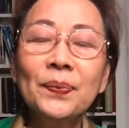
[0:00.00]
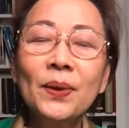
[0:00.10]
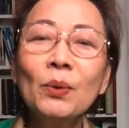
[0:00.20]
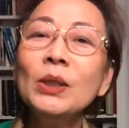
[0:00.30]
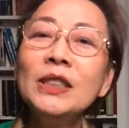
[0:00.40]

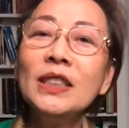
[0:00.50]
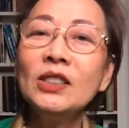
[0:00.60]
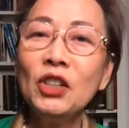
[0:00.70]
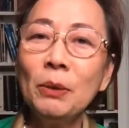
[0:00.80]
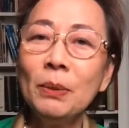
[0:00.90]
What's the
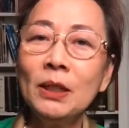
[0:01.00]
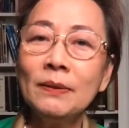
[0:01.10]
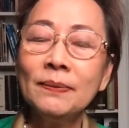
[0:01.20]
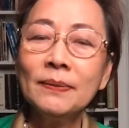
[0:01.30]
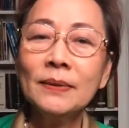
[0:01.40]

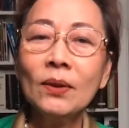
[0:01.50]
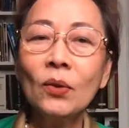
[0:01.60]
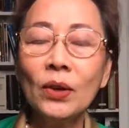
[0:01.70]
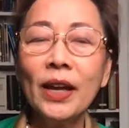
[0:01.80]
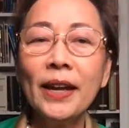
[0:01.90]
treatment?
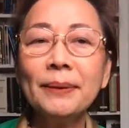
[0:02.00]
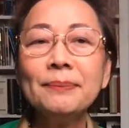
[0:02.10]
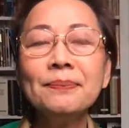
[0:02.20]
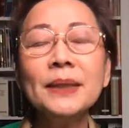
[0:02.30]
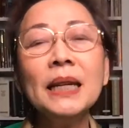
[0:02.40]
Okay.
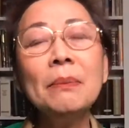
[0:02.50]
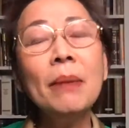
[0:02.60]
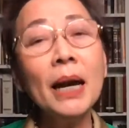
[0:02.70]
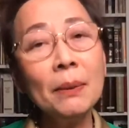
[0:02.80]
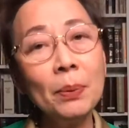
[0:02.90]
In
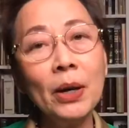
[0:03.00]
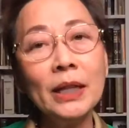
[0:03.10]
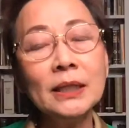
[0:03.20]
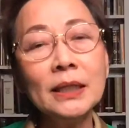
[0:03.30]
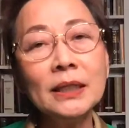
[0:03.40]
my
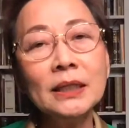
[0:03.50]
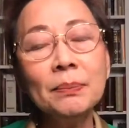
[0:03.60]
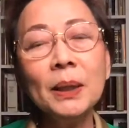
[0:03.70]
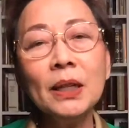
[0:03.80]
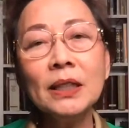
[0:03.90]
practice,
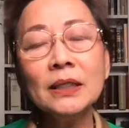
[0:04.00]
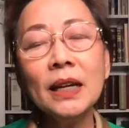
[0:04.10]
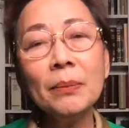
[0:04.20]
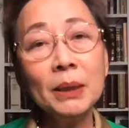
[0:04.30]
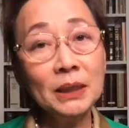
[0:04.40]
because
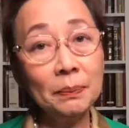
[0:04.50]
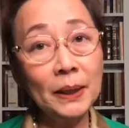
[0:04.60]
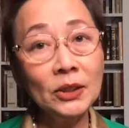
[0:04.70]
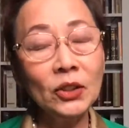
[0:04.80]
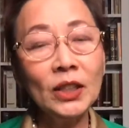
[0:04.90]
I'm a
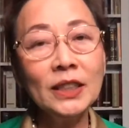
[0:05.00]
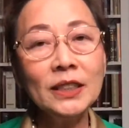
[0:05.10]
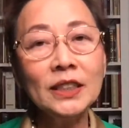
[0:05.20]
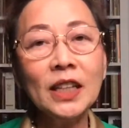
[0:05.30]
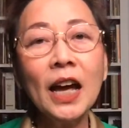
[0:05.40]

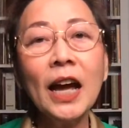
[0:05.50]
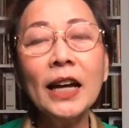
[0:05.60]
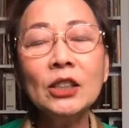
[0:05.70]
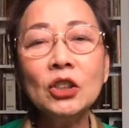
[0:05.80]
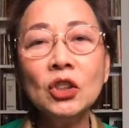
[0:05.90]
specialist,
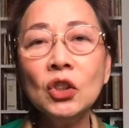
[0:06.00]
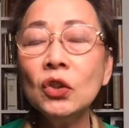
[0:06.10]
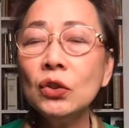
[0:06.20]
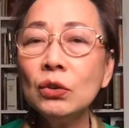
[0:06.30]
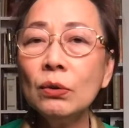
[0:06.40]
I
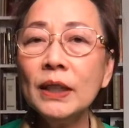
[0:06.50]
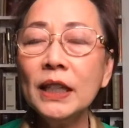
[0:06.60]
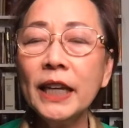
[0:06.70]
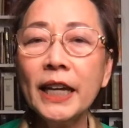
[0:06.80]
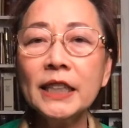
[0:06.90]
usually
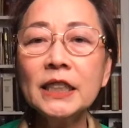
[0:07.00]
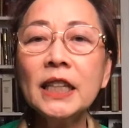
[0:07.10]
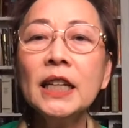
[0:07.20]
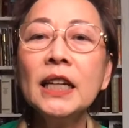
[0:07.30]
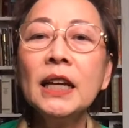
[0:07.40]
get
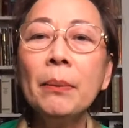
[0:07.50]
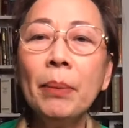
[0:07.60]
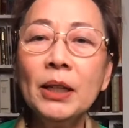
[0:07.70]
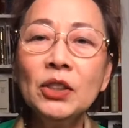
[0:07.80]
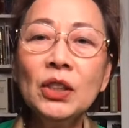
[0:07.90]

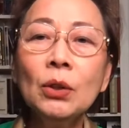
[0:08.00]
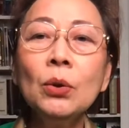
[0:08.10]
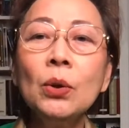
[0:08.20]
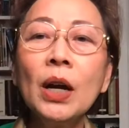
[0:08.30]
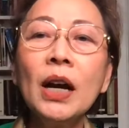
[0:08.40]
patients
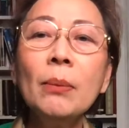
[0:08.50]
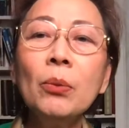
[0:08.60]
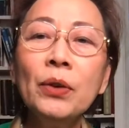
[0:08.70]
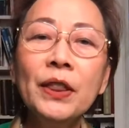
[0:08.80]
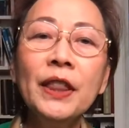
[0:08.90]
who come
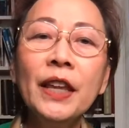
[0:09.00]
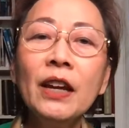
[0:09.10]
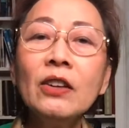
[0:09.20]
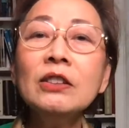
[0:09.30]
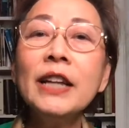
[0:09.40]
with
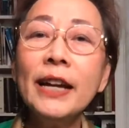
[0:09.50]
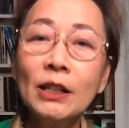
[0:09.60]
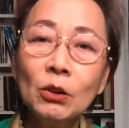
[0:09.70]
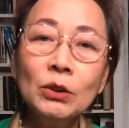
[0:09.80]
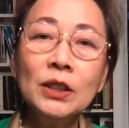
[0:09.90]
their
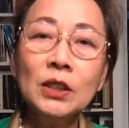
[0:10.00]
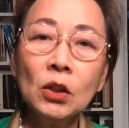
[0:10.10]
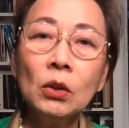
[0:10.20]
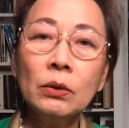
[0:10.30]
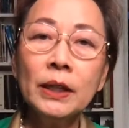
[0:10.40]
diagnosis
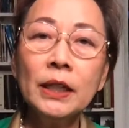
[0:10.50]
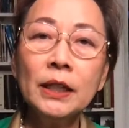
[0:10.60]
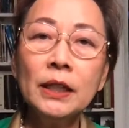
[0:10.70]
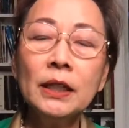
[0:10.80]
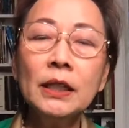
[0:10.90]

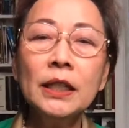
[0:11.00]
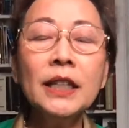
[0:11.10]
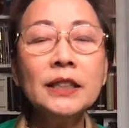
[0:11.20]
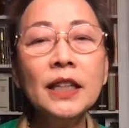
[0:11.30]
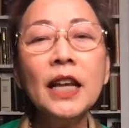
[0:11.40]
already. They
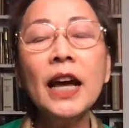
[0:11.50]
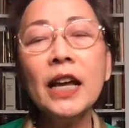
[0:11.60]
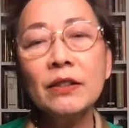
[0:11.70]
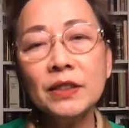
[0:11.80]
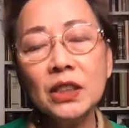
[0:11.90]
said, I
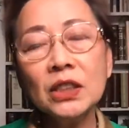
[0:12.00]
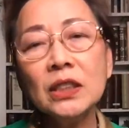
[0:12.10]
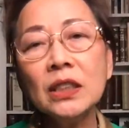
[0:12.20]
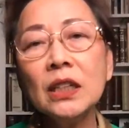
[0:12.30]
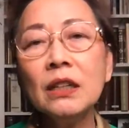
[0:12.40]
have
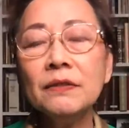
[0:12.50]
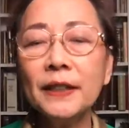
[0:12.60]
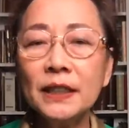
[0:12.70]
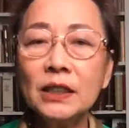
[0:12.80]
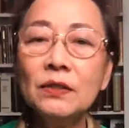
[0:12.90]
seasonal
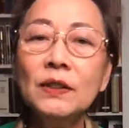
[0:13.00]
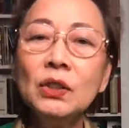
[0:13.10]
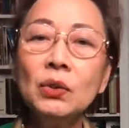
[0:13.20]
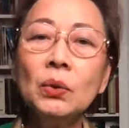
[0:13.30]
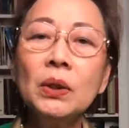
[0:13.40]
affective
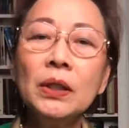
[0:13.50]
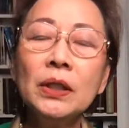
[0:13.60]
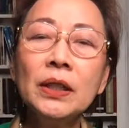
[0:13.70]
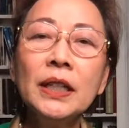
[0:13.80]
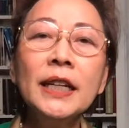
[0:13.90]

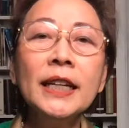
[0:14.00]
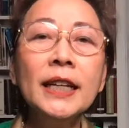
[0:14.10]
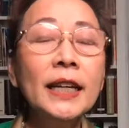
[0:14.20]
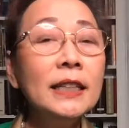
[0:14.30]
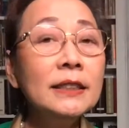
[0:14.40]
disorder,
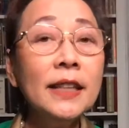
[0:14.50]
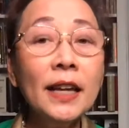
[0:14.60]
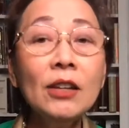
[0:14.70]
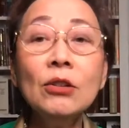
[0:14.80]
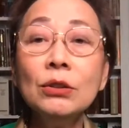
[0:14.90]
and they
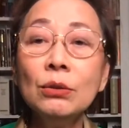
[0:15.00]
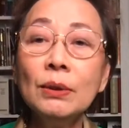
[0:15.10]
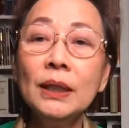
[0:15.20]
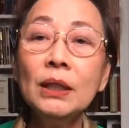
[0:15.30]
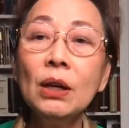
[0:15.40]

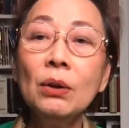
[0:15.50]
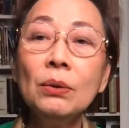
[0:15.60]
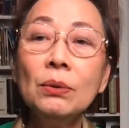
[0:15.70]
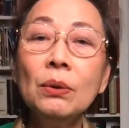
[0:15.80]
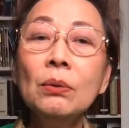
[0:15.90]
usually
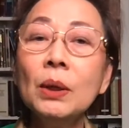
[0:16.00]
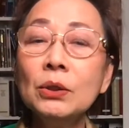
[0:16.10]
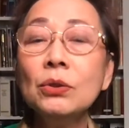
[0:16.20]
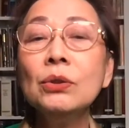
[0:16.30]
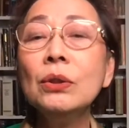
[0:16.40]
know what
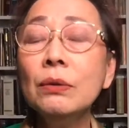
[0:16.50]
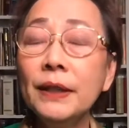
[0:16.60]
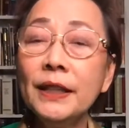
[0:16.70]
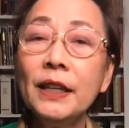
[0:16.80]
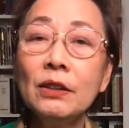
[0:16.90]
to do
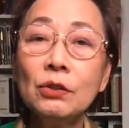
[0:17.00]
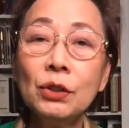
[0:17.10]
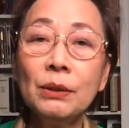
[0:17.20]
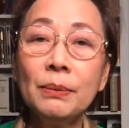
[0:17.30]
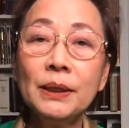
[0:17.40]
with their
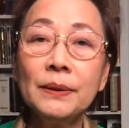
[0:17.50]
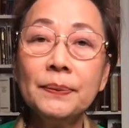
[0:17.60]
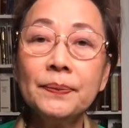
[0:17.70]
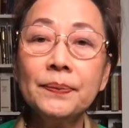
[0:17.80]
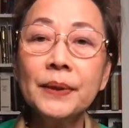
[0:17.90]
treatment.
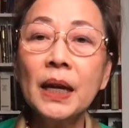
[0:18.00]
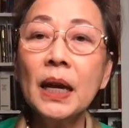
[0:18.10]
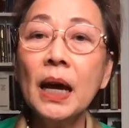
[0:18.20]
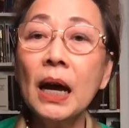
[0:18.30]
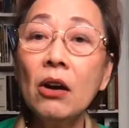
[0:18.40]

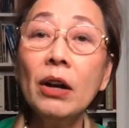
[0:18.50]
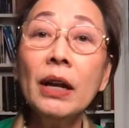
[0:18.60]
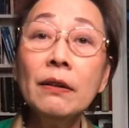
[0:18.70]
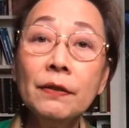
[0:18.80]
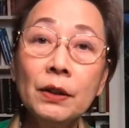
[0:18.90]

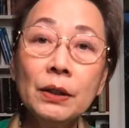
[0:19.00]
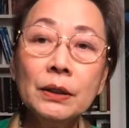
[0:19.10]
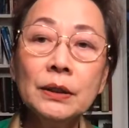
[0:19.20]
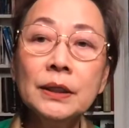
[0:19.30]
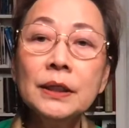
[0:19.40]

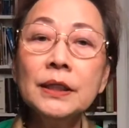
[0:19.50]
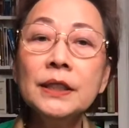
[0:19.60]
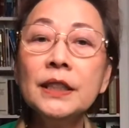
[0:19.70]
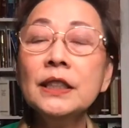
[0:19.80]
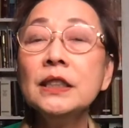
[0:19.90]
However,
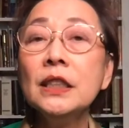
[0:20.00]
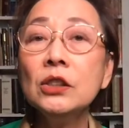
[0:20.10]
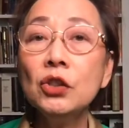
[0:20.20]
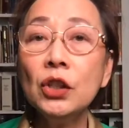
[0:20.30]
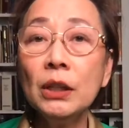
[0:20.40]
since the
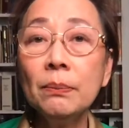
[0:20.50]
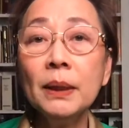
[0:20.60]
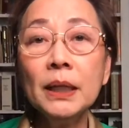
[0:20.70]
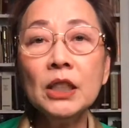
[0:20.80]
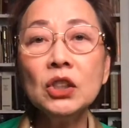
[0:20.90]

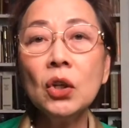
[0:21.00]
treatment is